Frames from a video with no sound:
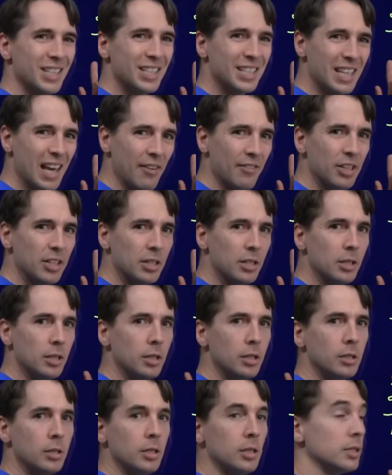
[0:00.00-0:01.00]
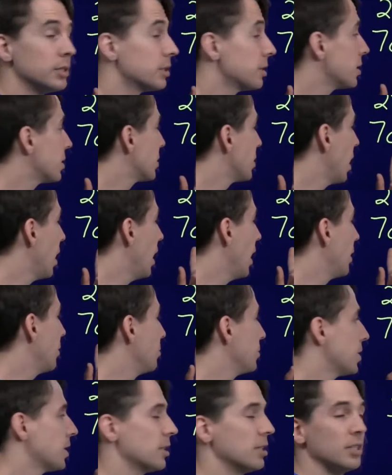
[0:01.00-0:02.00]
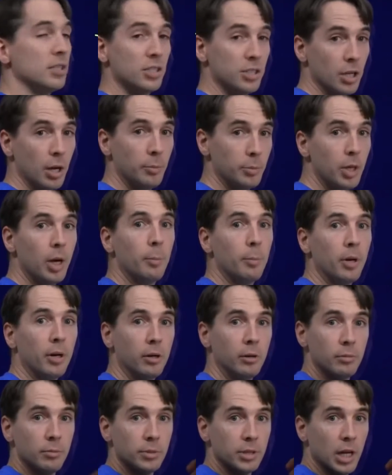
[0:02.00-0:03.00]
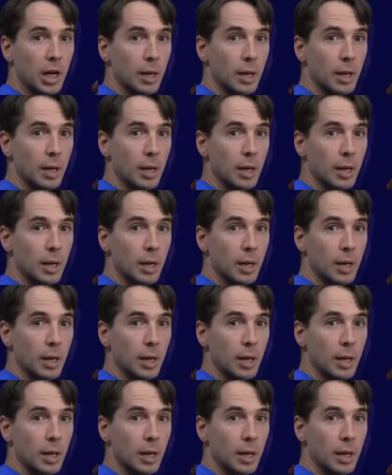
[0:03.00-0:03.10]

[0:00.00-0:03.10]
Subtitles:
as 7 times some number,